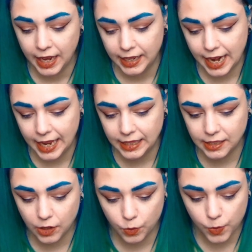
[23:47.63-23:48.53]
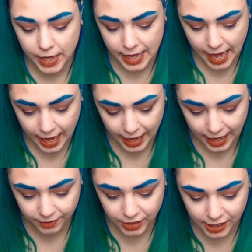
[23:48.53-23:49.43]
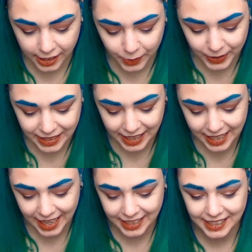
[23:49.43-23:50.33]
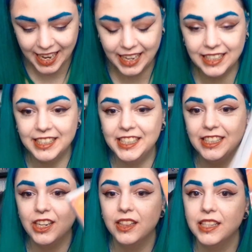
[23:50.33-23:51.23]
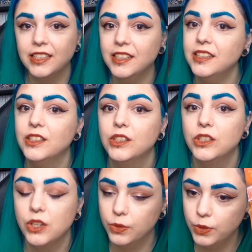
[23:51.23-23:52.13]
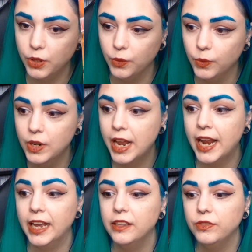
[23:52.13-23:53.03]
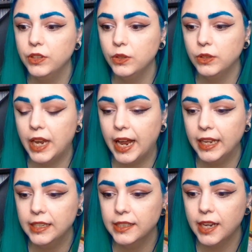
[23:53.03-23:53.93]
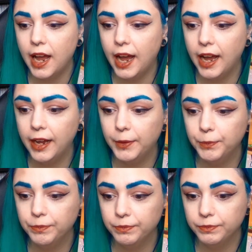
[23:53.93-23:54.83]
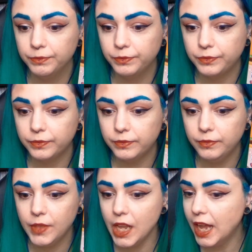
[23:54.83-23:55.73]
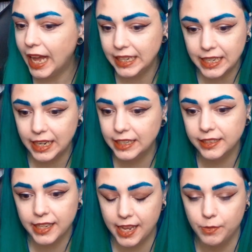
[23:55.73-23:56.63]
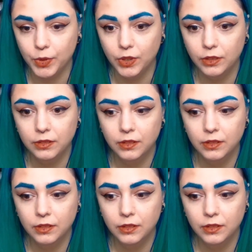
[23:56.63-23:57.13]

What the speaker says: Next, we have Delinquent Daddy and Tender Teacher. This is so cute. If you liked A Dining Table,